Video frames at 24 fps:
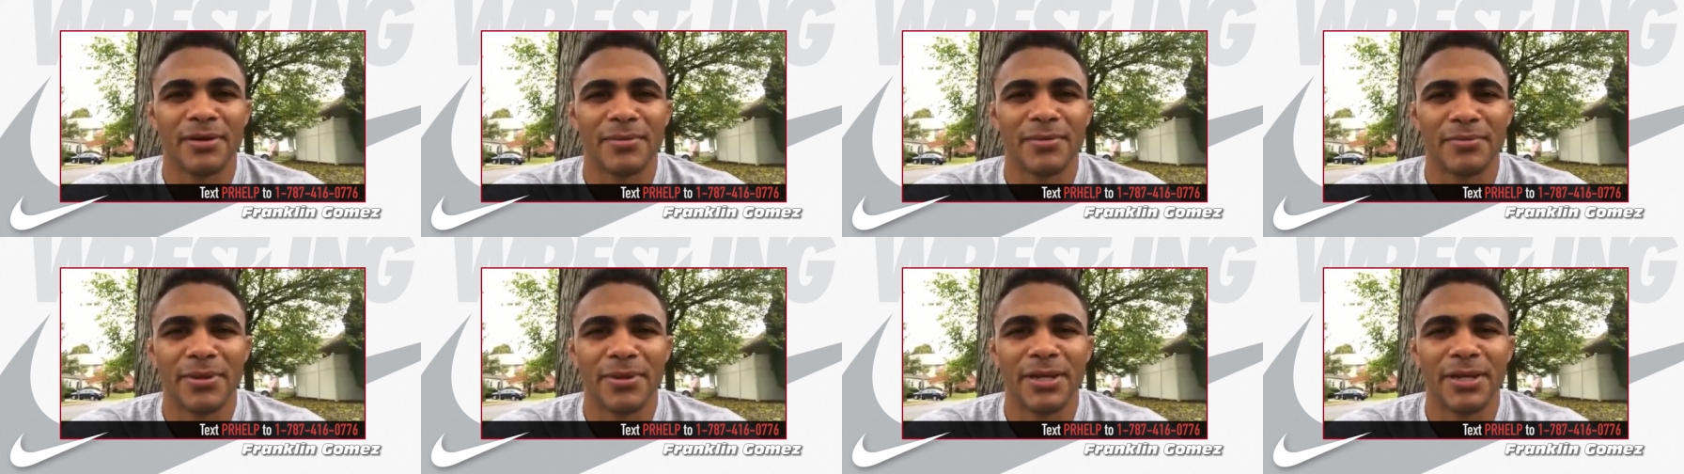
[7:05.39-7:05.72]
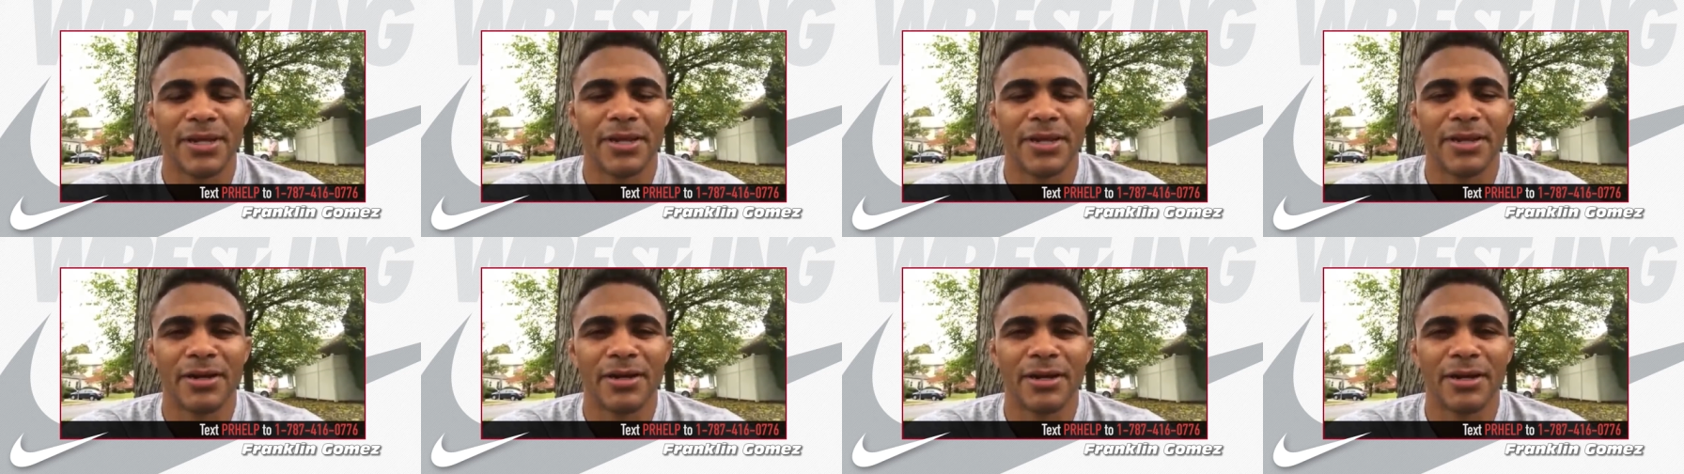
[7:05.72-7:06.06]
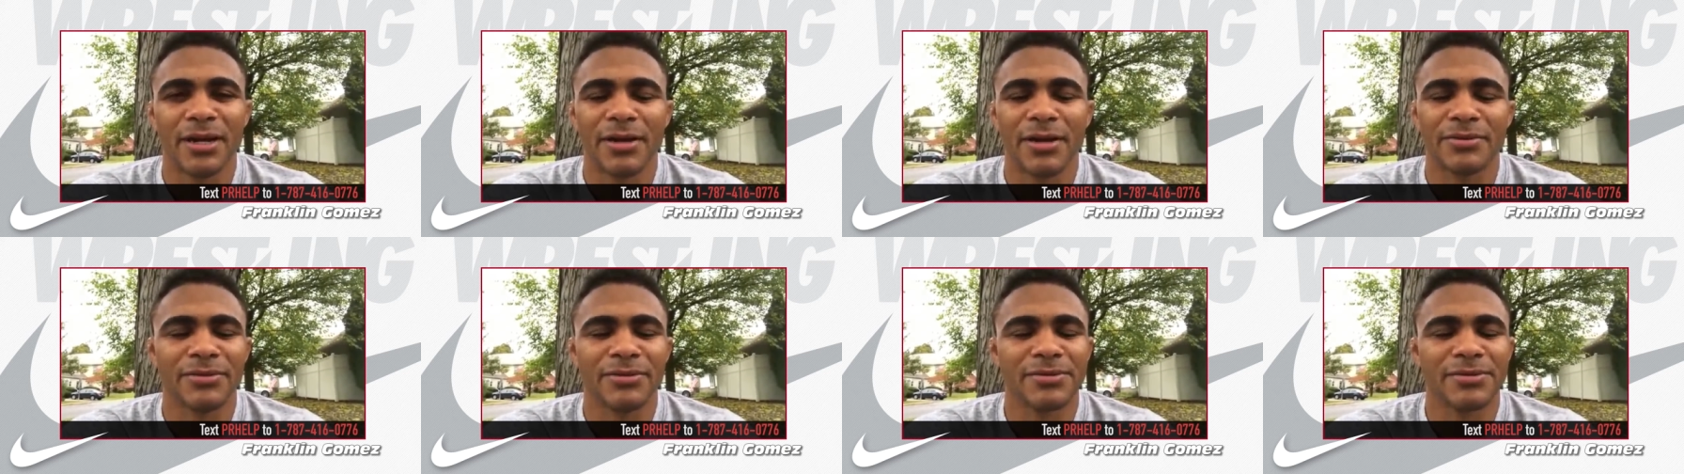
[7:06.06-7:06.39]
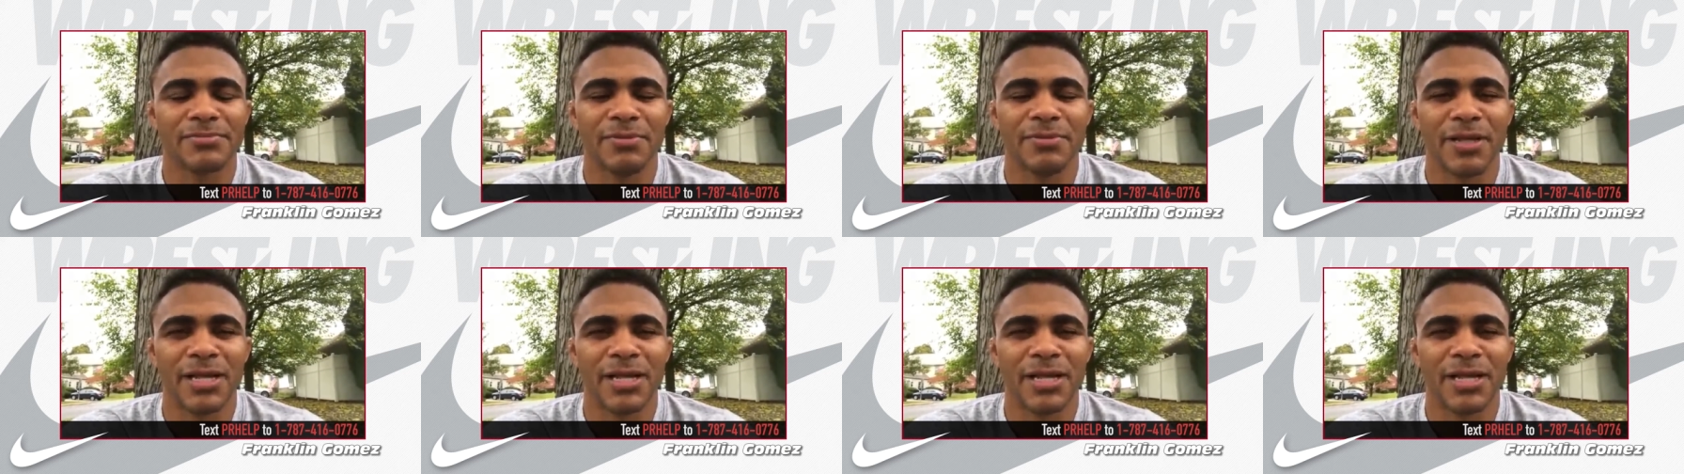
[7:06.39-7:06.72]
Being here, I'm
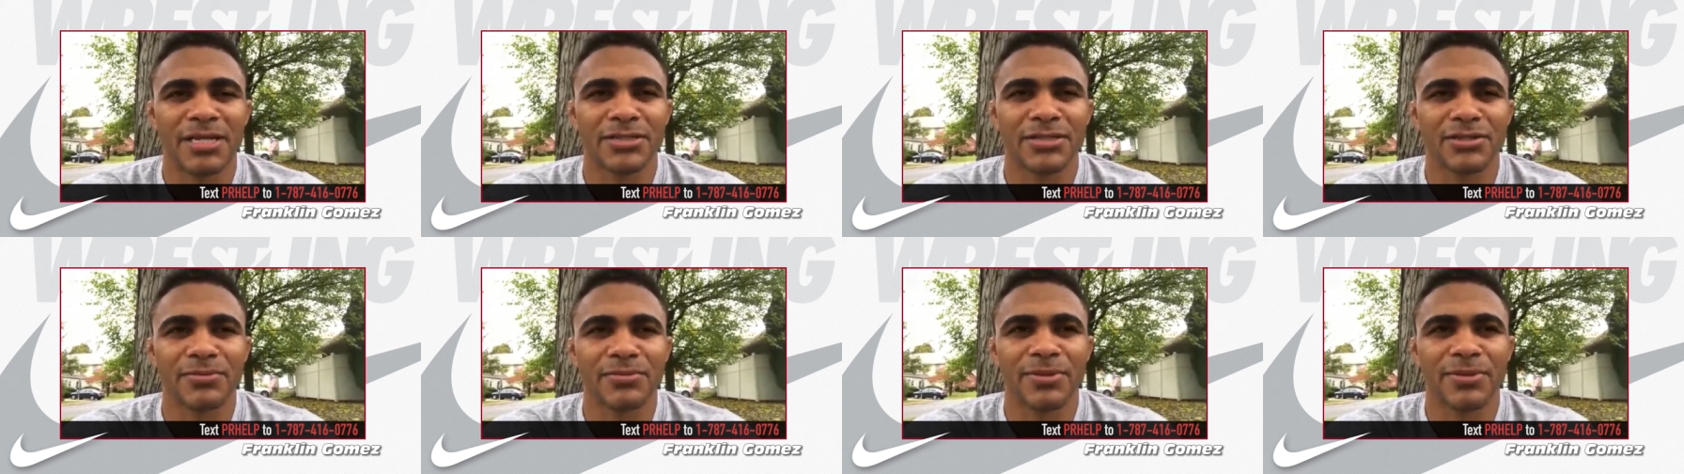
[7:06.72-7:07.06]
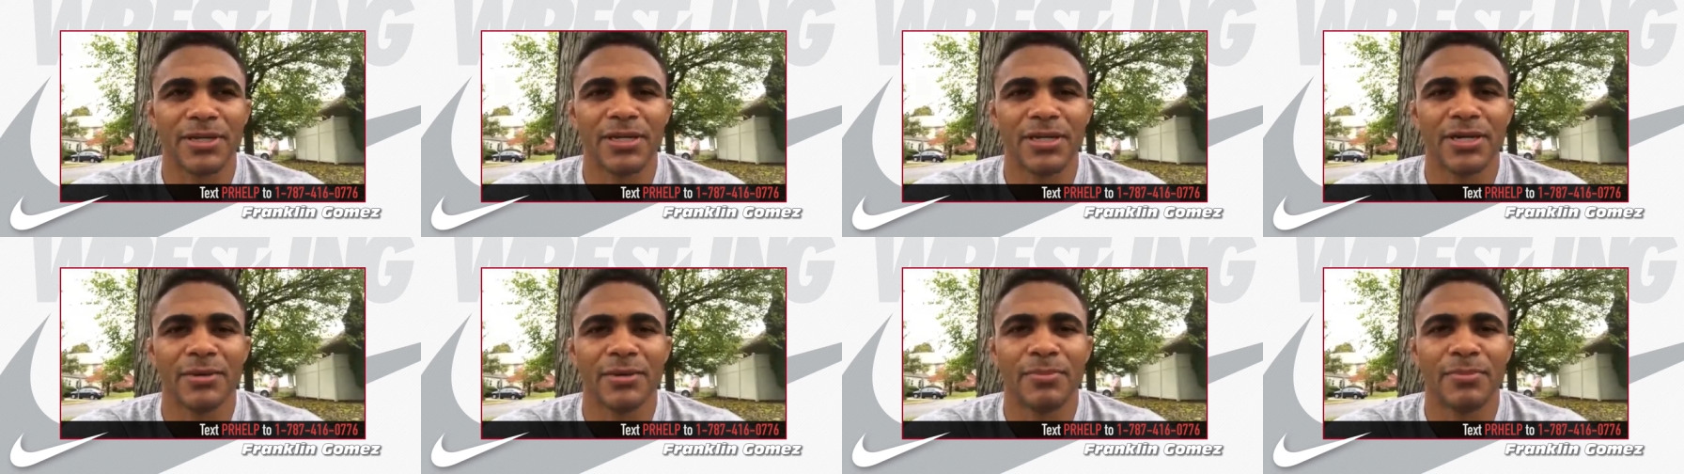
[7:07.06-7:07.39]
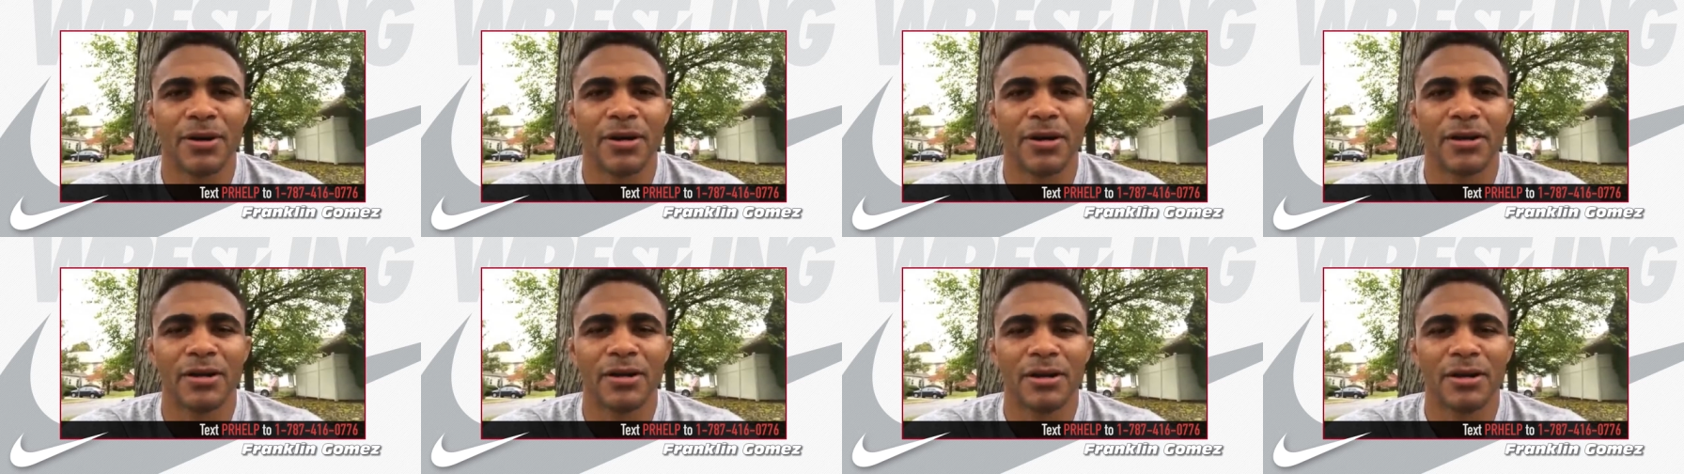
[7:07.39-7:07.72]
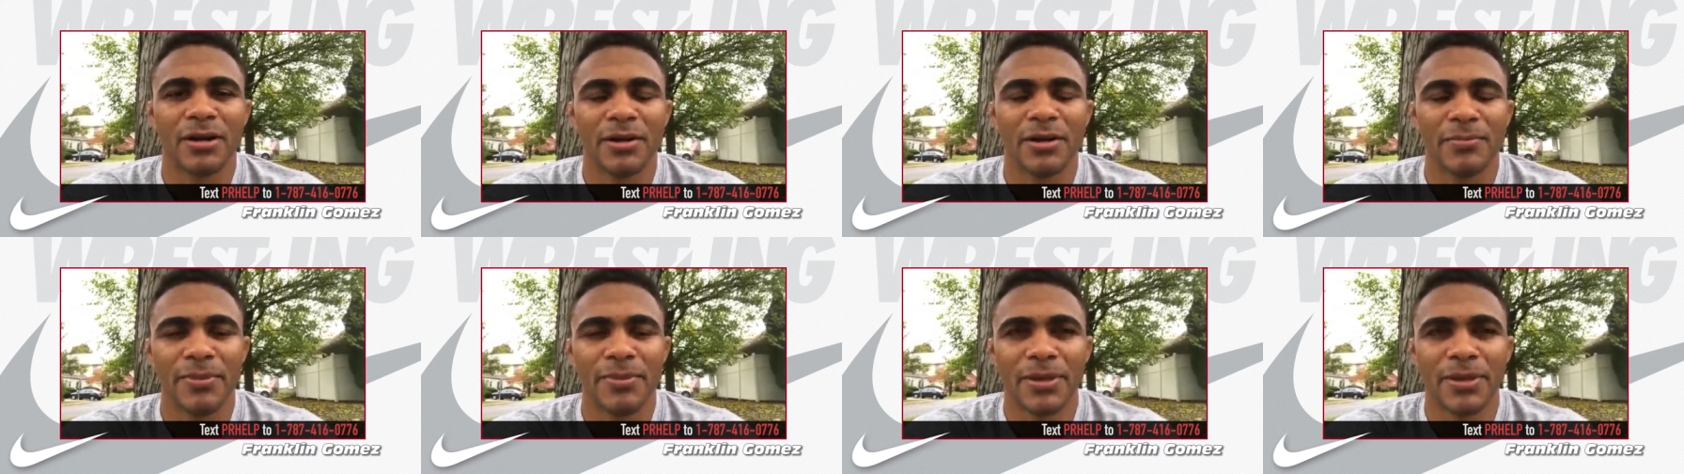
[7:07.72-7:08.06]
just blessed to be here, part
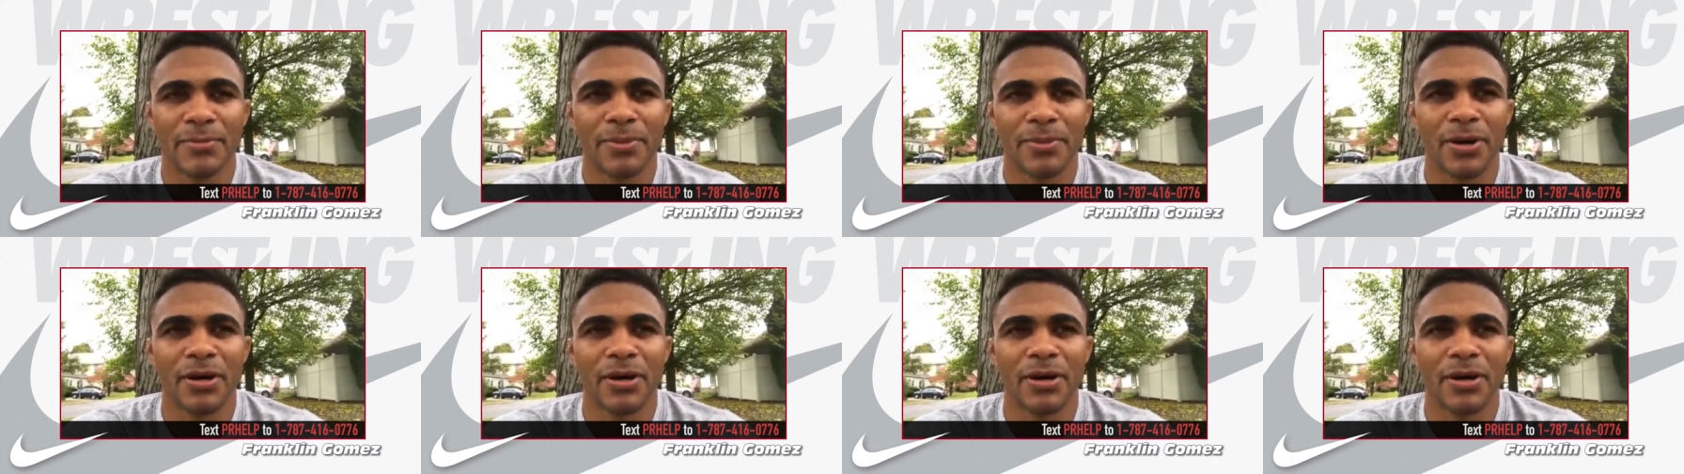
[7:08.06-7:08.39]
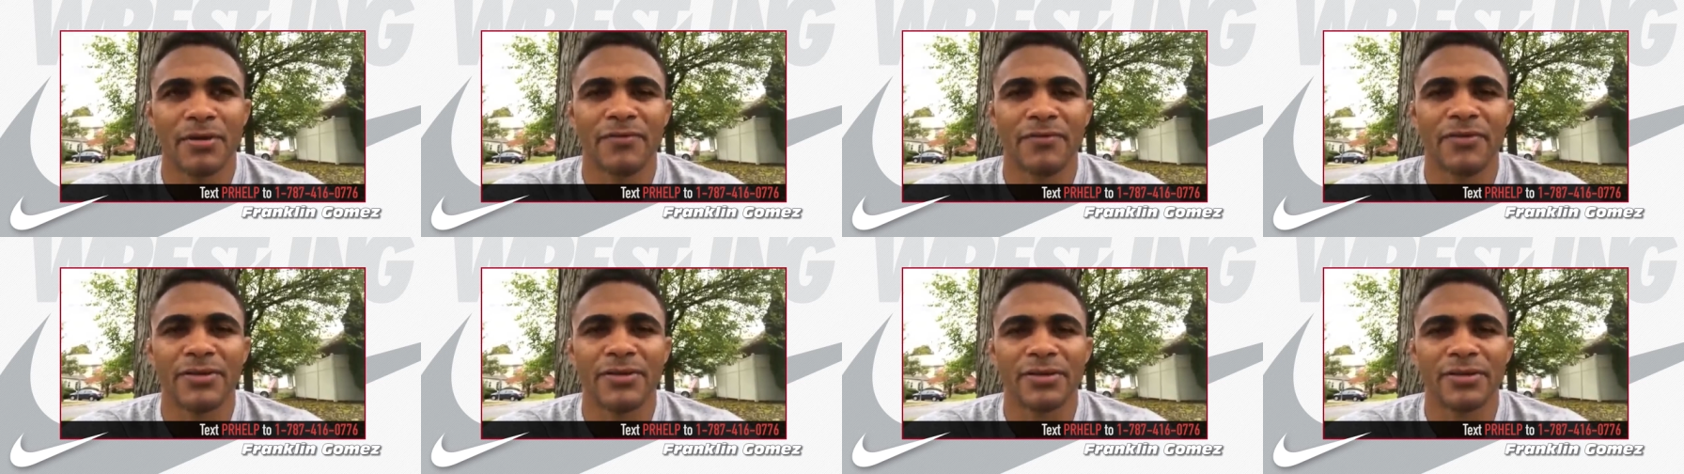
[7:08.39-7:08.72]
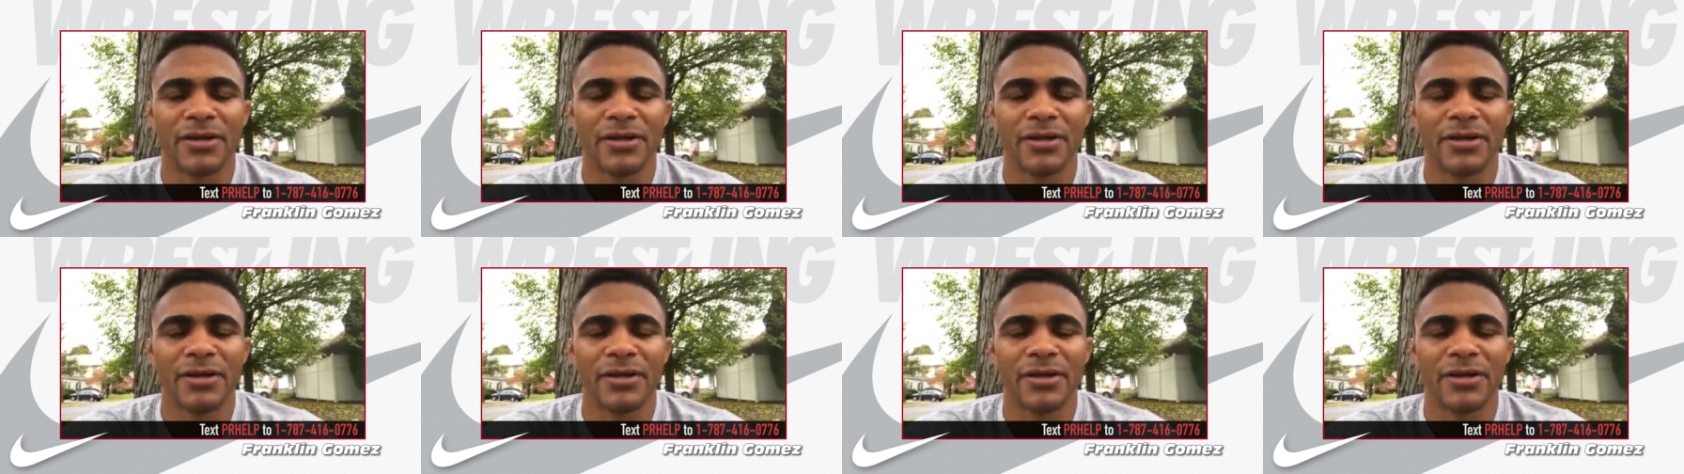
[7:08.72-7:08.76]
being part of this.